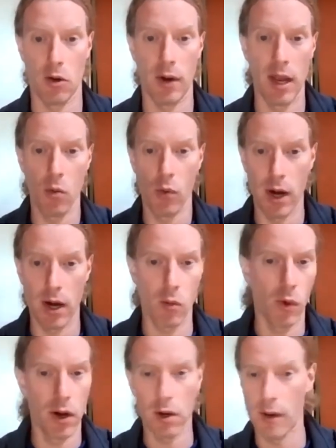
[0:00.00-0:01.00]
right? Where,
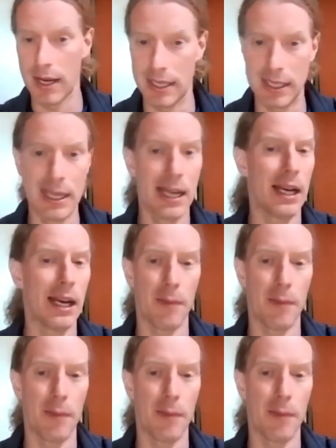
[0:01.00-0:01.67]
where do I see it?